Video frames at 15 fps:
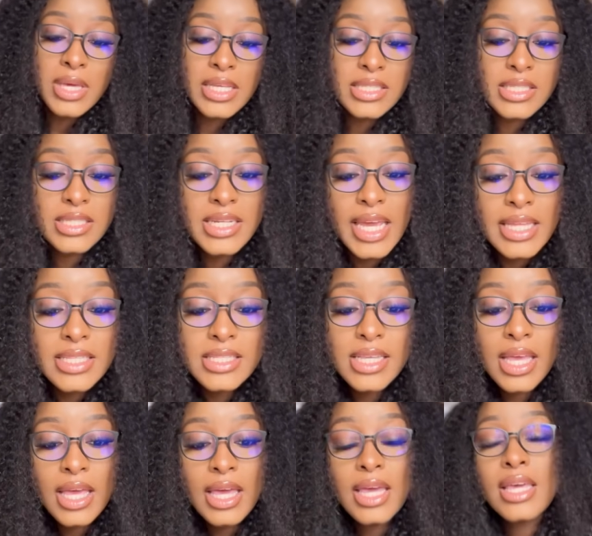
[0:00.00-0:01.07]
State.
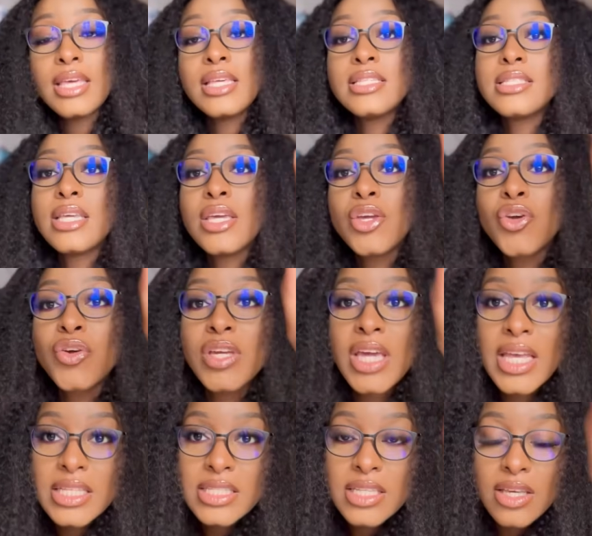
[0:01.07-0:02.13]
He's a
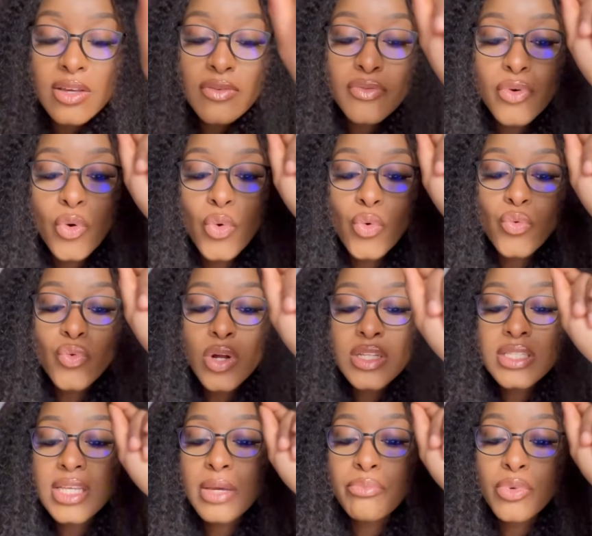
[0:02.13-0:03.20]
creative who
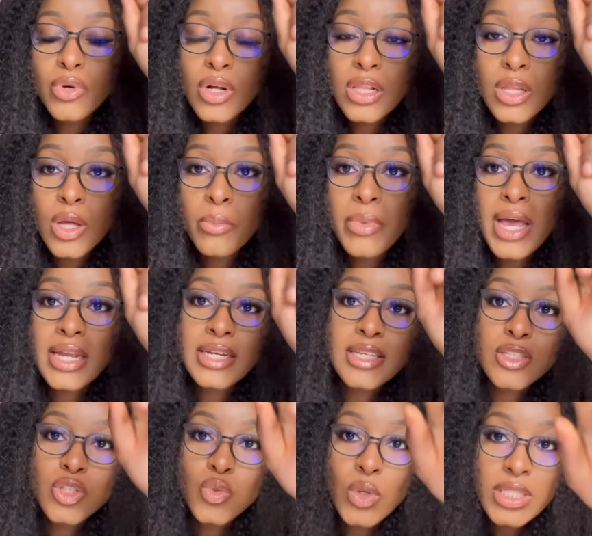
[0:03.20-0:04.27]
runs a book club, and
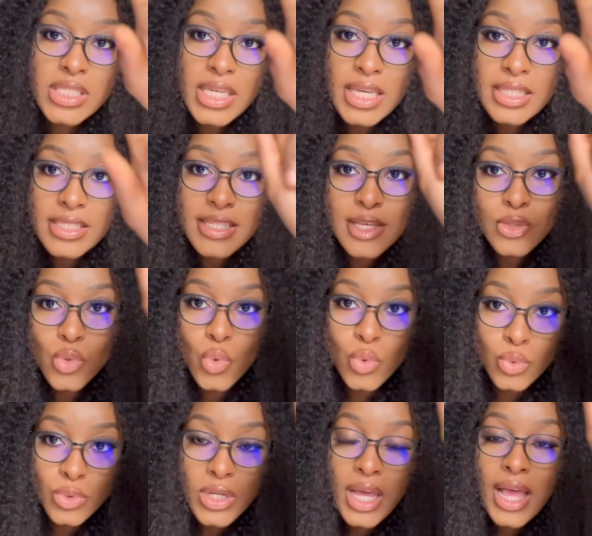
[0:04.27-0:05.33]
he's 28 years
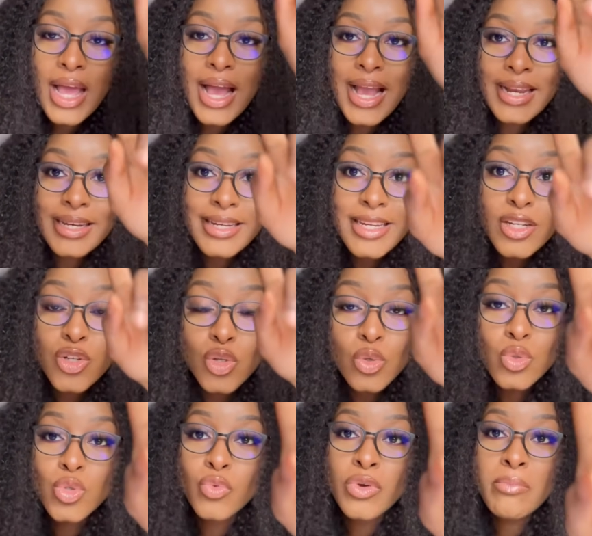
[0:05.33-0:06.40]
old. I need you
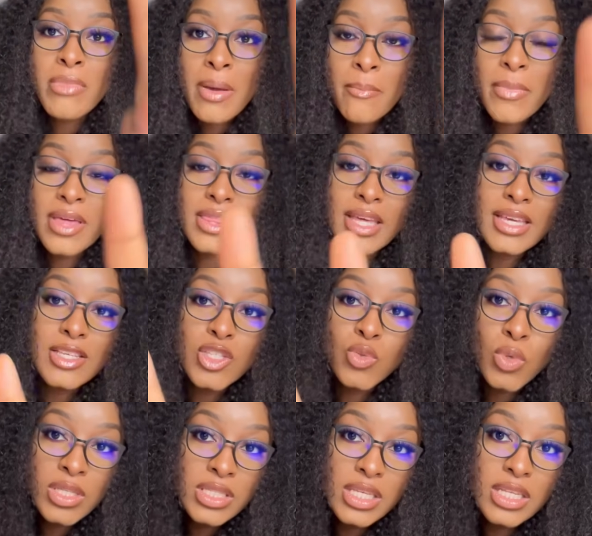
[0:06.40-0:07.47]
to remember that he's
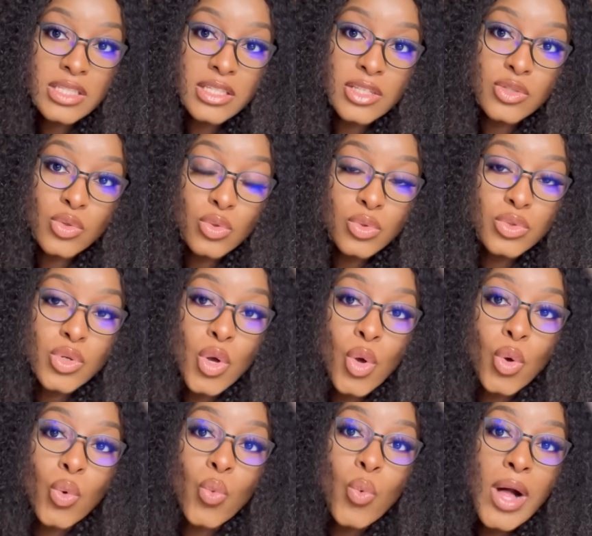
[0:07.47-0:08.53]
28 years old
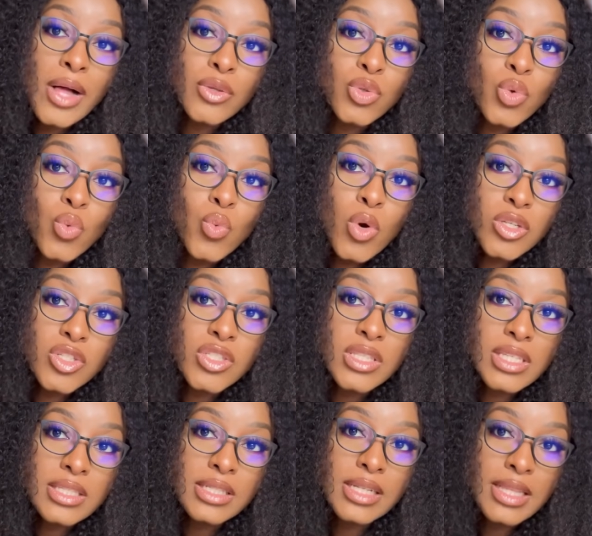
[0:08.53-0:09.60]
while you watch
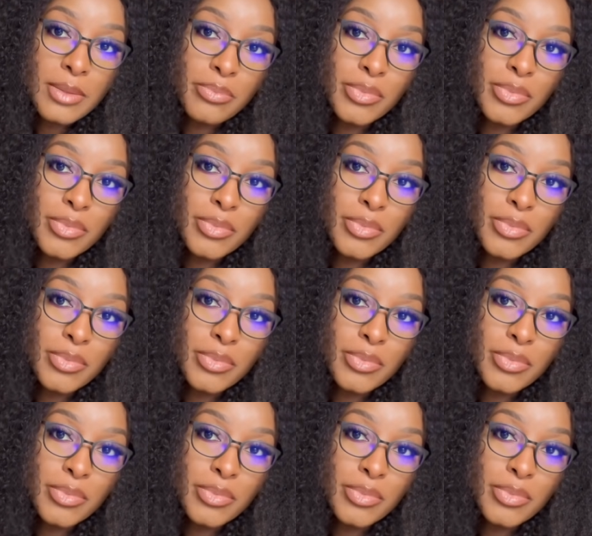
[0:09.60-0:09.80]
this clip.